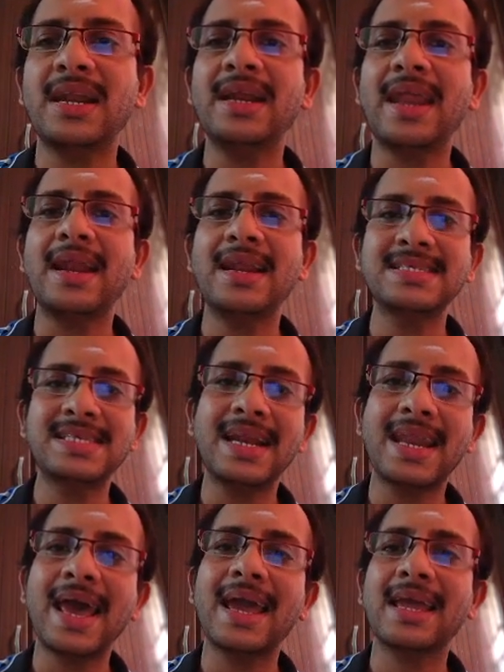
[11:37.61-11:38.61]
it
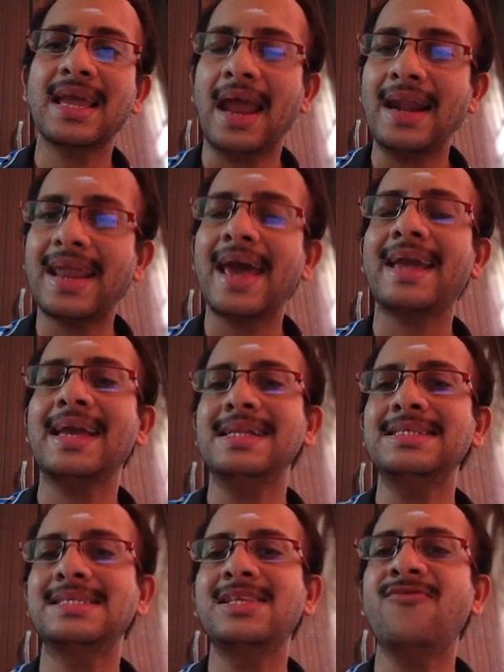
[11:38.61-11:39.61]

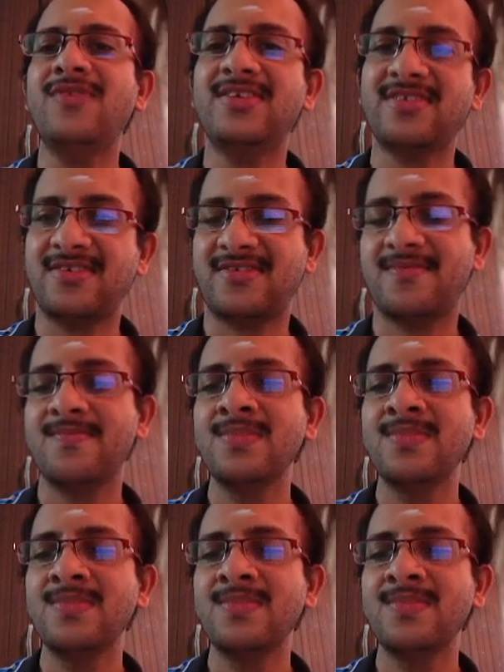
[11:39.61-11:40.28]
entangles the features.